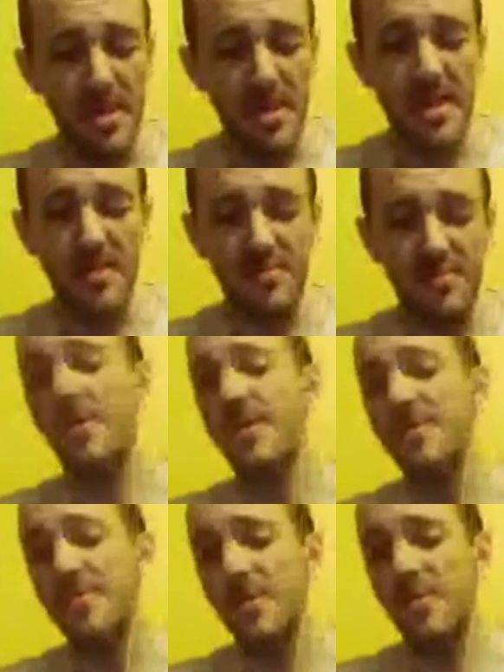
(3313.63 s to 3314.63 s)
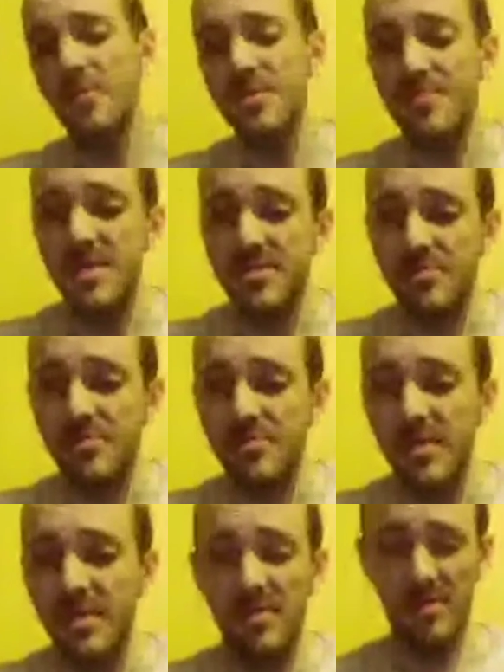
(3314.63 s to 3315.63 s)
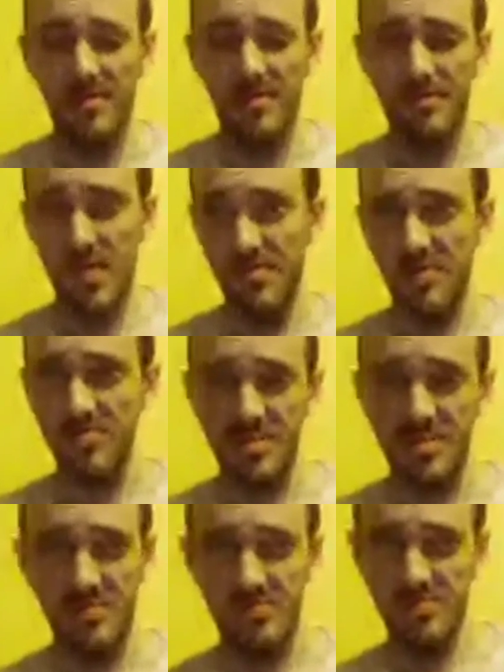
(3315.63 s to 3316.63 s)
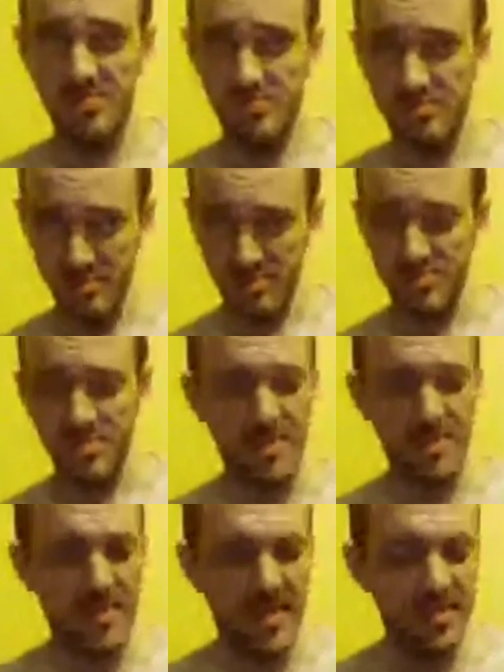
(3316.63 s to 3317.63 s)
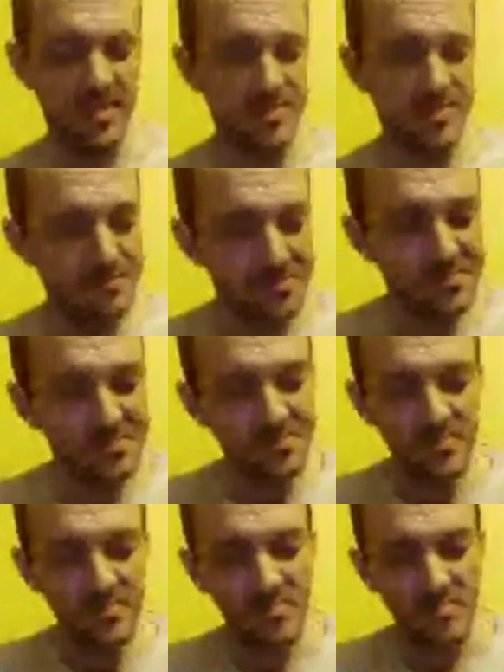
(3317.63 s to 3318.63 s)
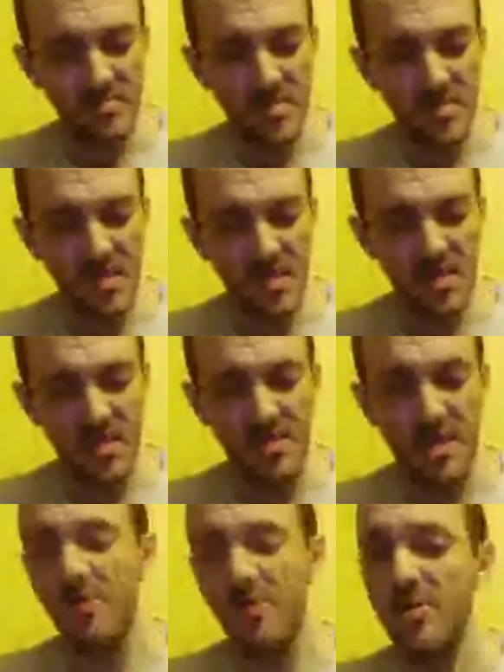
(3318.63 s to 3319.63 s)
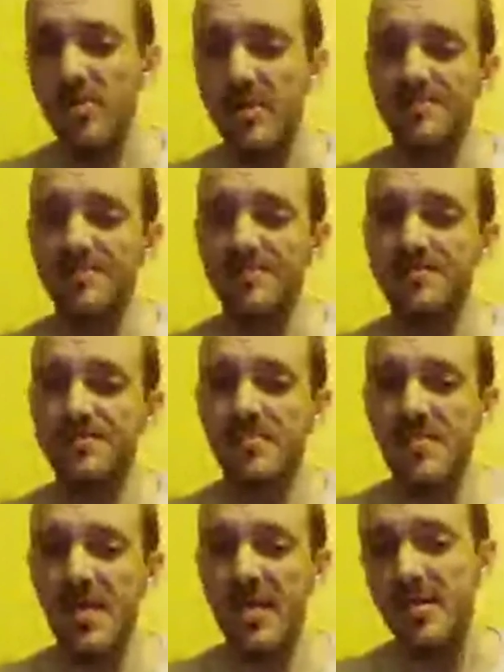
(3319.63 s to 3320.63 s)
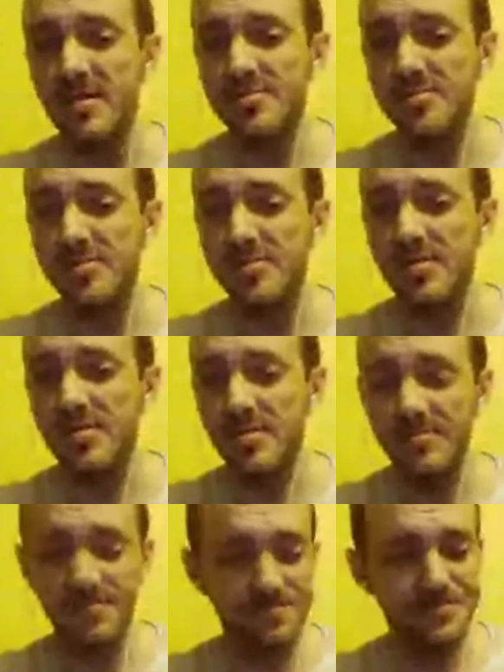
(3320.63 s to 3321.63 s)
They have created their own space fleet, unbeknownst to Lucian's dumbass, and they are currently aiding us in